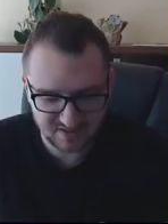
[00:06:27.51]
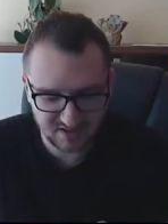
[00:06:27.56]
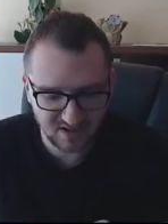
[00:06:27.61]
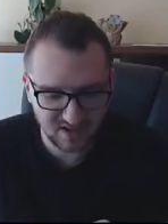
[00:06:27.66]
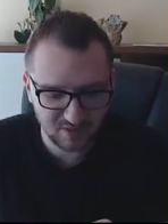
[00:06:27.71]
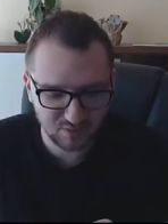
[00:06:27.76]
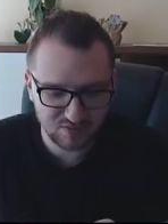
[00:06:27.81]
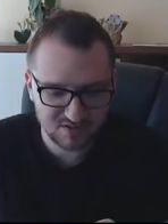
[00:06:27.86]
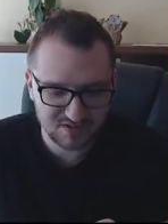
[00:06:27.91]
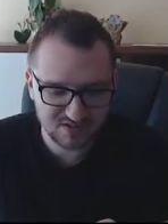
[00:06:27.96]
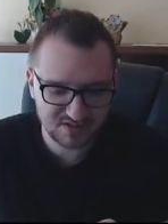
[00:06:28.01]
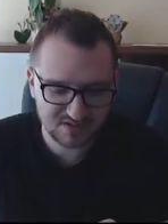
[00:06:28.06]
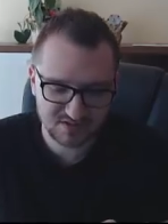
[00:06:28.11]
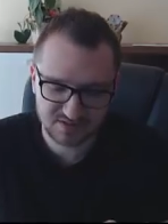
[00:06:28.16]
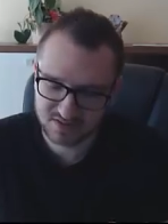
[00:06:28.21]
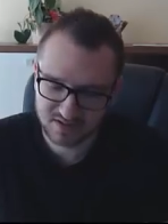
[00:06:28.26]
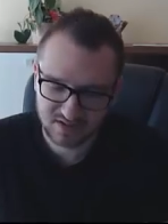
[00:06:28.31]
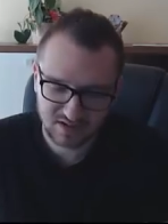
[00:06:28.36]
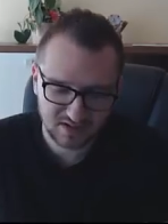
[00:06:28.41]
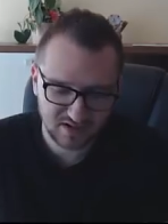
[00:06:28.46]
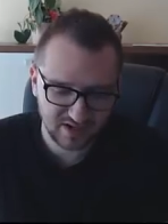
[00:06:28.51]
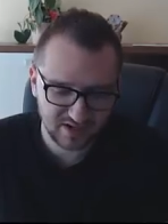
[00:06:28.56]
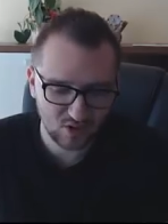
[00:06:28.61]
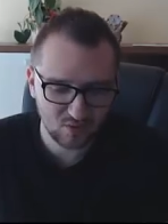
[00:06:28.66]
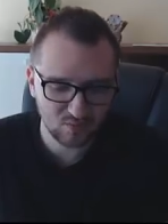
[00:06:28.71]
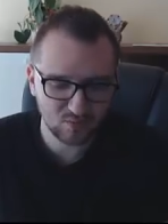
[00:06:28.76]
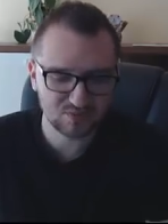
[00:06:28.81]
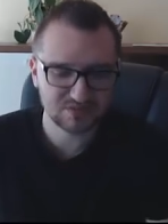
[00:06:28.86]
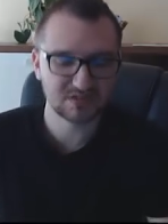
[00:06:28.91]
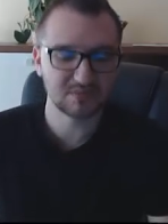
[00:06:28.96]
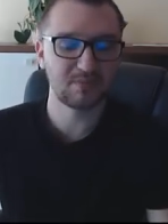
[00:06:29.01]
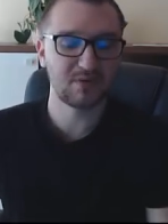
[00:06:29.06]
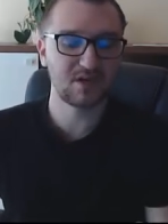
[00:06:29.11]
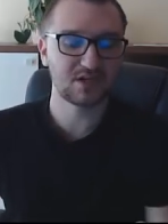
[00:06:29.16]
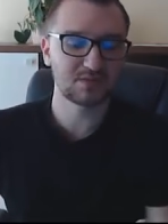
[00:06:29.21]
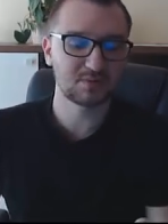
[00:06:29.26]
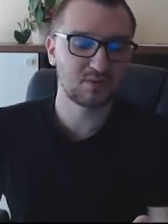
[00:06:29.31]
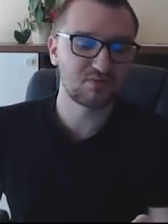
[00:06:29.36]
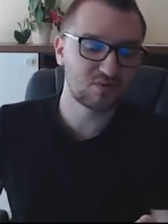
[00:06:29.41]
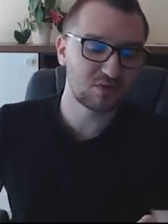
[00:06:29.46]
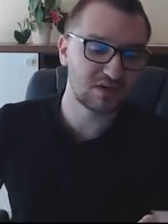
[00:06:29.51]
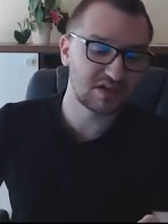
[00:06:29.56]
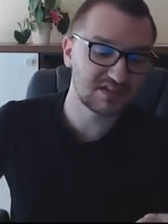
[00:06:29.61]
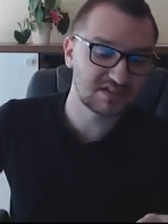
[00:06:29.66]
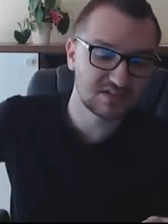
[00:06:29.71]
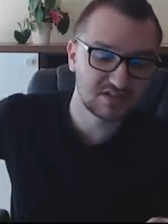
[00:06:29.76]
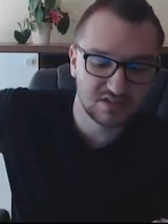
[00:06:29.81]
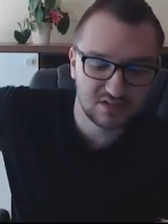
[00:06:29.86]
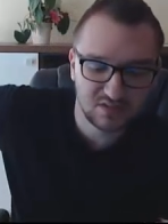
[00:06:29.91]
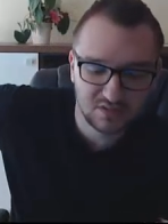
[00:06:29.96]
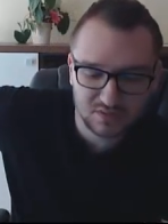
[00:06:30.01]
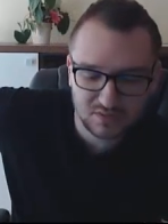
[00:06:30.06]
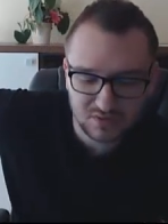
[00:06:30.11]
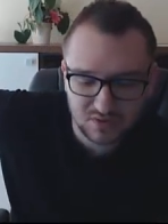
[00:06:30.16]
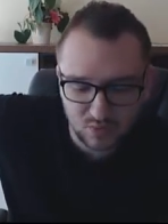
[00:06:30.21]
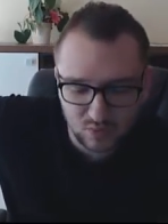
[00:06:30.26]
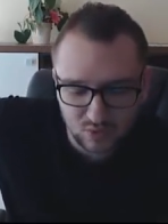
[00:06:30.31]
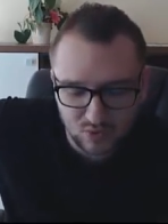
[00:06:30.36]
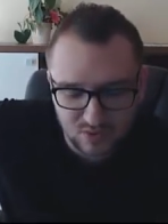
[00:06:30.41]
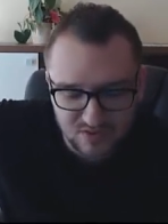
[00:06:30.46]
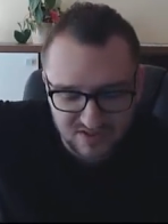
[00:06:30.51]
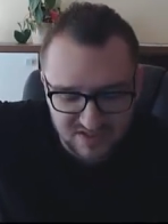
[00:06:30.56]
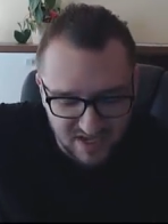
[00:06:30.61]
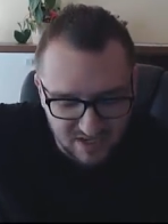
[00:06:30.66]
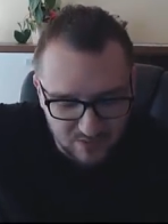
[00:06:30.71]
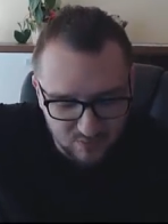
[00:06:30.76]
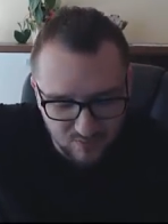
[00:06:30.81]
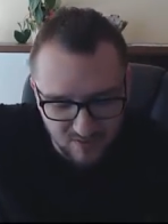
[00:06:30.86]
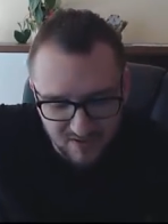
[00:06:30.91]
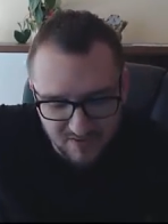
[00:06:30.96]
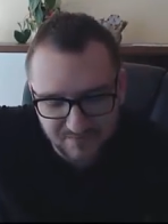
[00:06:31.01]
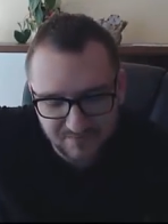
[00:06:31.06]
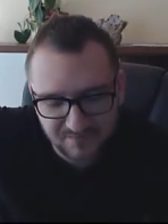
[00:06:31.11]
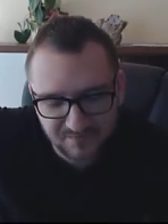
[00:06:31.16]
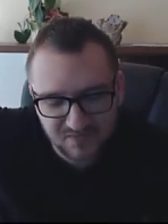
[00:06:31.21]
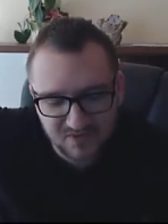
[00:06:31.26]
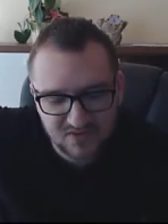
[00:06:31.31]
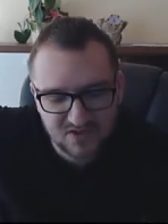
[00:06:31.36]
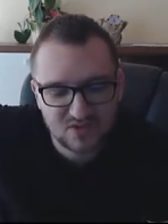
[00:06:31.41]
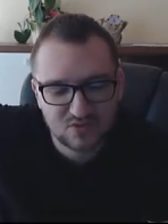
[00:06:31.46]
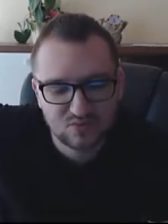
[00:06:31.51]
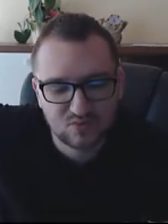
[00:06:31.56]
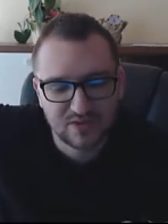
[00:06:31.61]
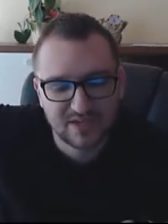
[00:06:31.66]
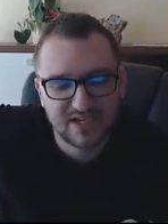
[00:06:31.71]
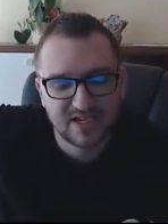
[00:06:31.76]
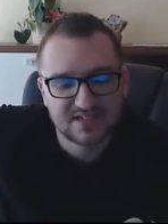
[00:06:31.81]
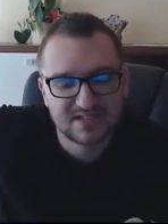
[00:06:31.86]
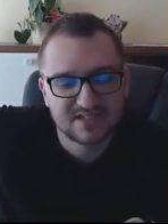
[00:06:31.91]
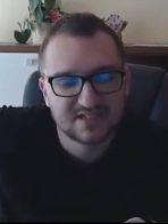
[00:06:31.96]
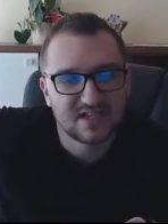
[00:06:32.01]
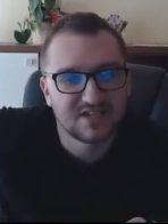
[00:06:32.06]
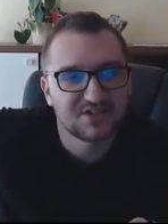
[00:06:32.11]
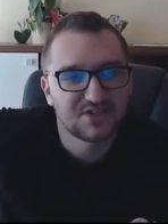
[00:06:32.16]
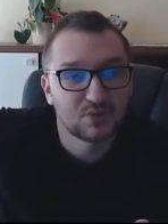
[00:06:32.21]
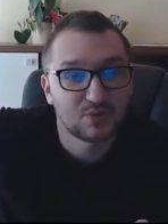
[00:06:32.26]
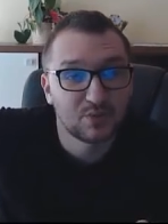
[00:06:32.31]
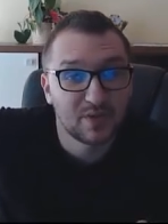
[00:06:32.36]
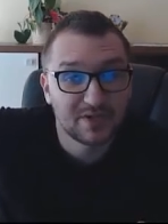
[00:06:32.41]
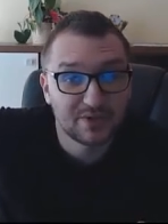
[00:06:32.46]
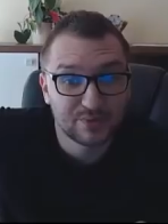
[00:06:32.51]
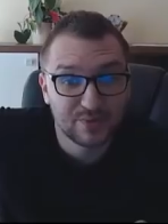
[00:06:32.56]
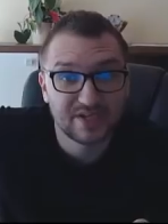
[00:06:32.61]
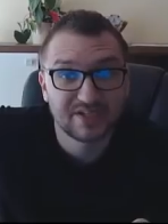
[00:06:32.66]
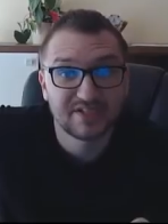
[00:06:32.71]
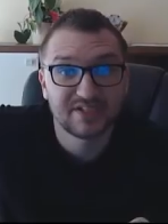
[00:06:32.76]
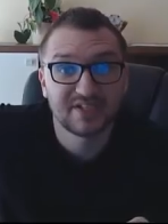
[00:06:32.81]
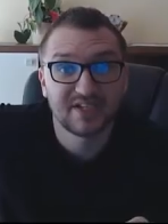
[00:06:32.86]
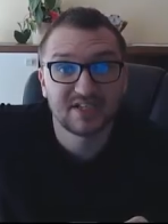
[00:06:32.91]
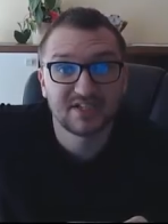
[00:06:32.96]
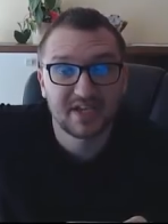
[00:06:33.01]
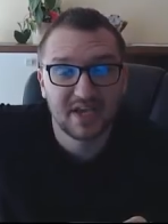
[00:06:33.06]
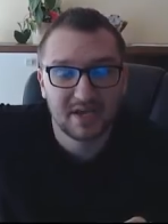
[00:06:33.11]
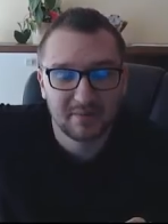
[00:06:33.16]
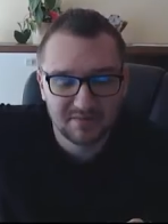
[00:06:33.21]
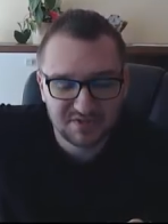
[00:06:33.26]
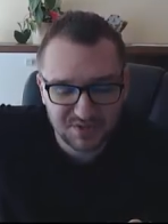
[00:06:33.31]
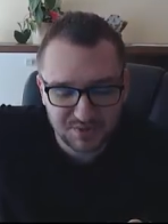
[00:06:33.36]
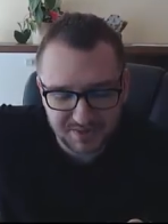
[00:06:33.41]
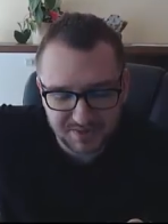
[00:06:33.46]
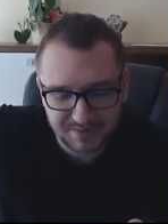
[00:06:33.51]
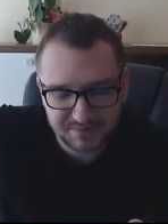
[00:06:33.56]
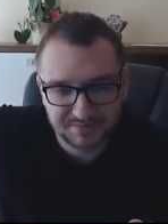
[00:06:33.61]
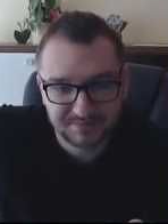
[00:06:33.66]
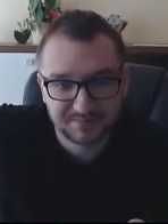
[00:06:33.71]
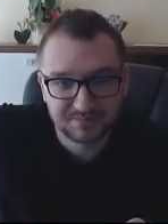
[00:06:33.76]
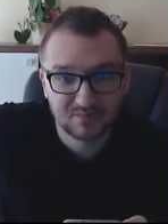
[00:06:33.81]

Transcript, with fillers: It was like almost impossible for us to lose that one, since we got such a great rating and chemistry.